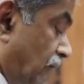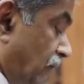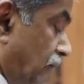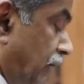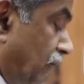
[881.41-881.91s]

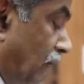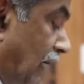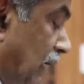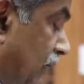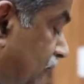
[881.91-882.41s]
from
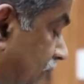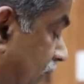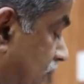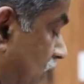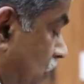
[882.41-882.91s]
e-filing of
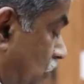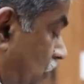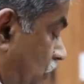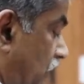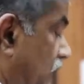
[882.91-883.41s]
cases to
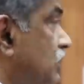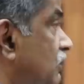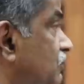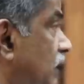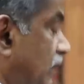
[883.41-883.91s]
issuance
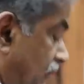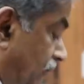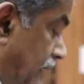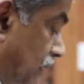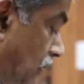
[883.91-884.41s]
of
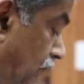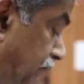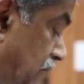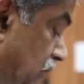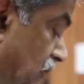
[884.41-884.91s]
certified
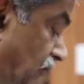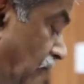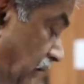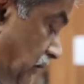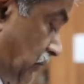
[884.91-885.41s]
copies of
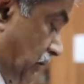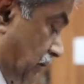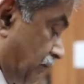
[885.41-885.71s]
orders.